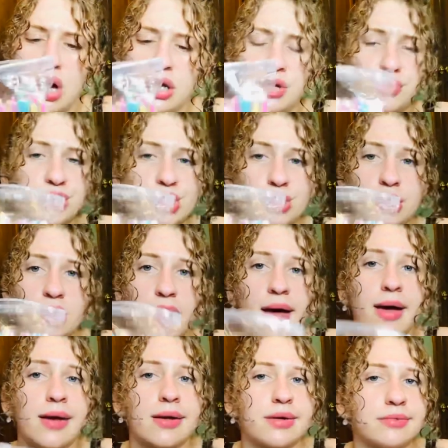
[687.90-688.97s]
It was only like
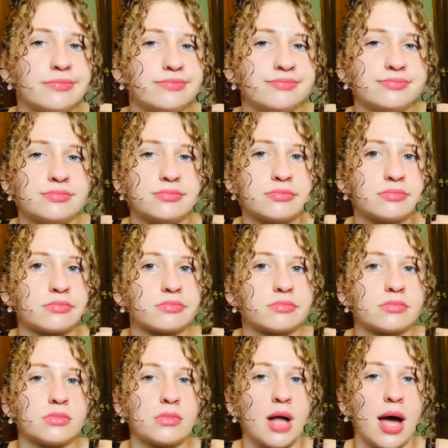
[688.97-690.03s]

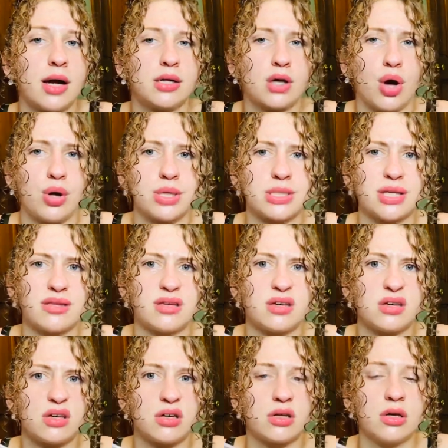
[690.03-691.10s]
$9, I think,
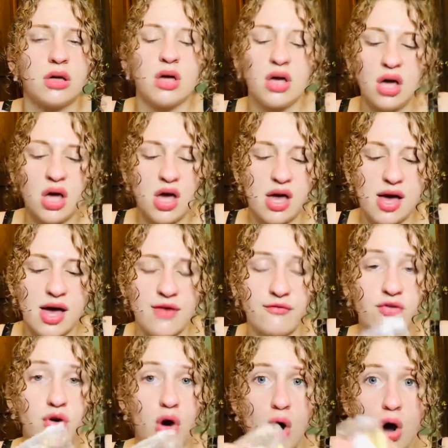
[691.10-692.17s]
for
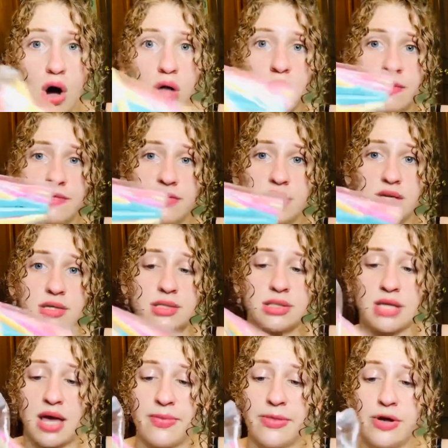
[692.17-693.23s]
all of these,
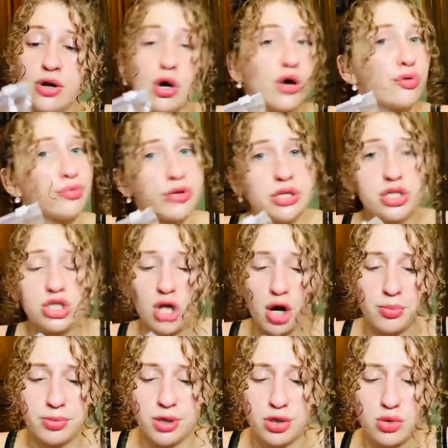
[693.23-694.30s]
and they are really
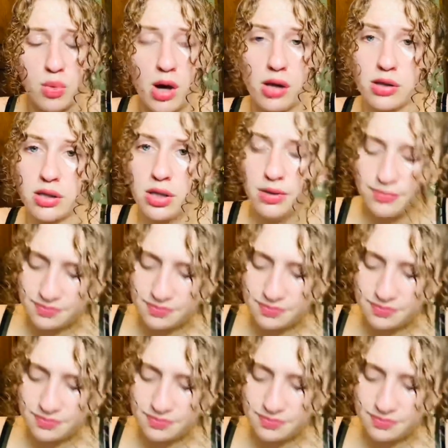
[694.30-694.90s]
sharp, good quality.